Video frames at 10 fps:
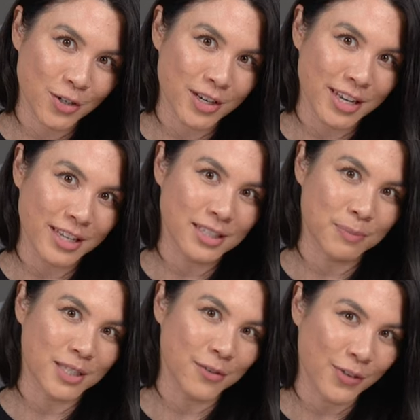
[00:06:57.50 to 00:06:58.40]
to your needs,
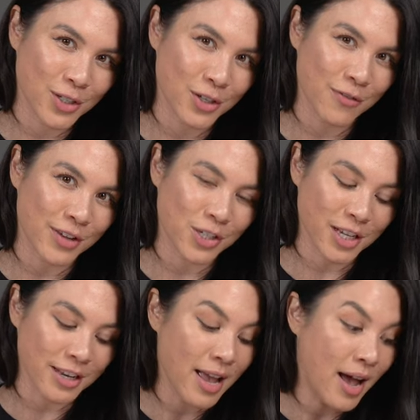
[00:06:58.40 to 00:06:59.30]
specific to your
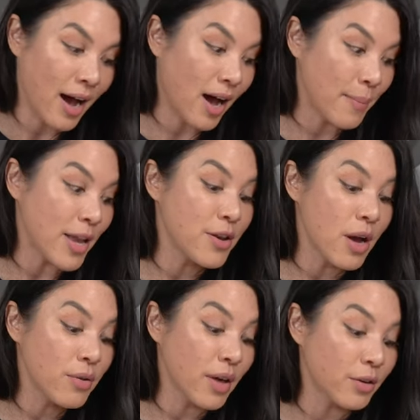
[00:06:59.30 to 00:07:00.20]
vision. And
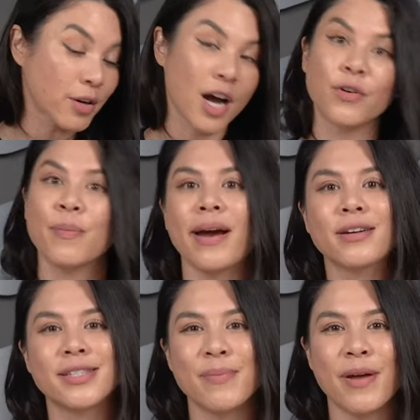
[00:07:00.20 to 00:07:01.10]
know that you're covered by
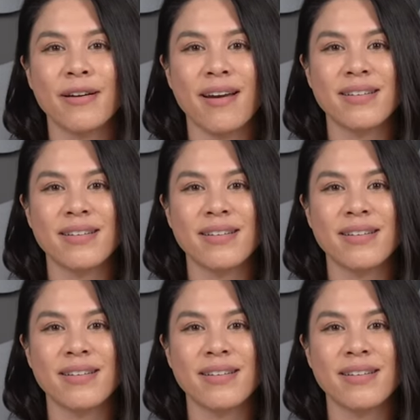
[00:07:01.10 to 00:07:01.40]
our See Better